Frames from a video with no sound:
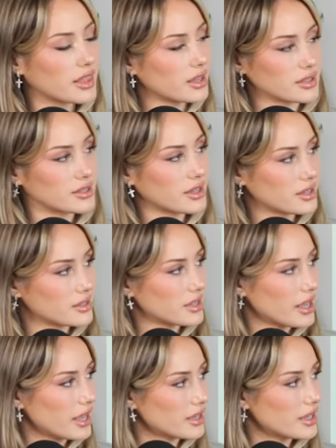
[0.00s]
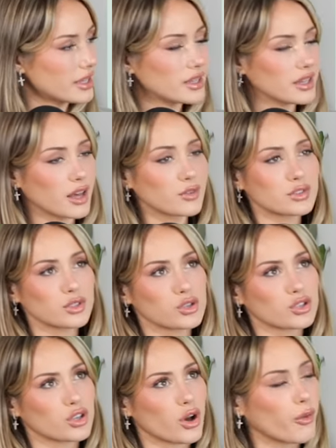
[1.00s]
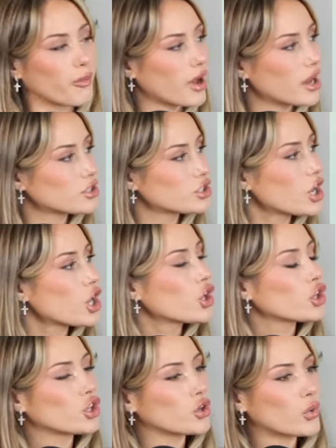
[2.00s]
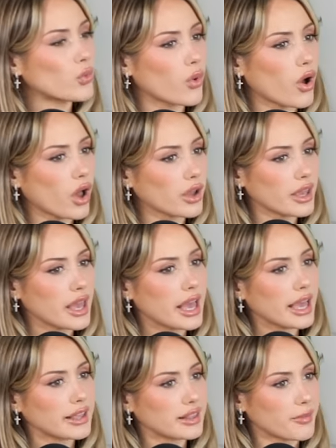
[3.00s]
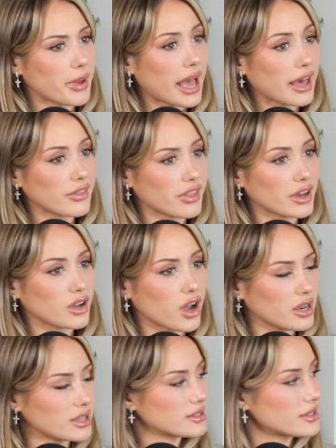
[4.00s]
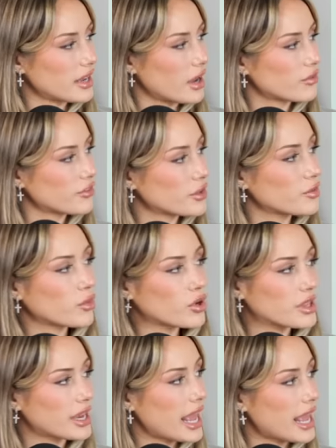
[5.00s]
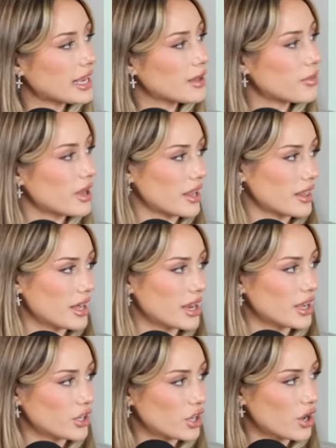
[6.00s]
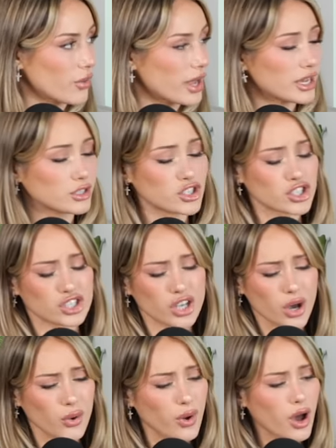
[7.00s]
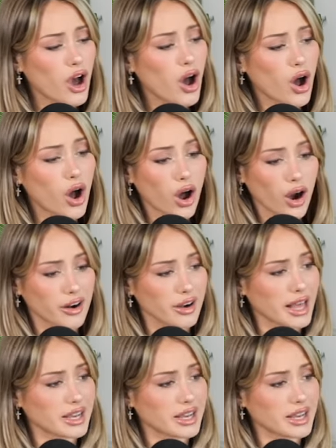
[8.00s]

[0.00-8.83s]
this in His hand. He loves you so much. You walk in the path that God has set out for you more than anybody that I know. And it's so hard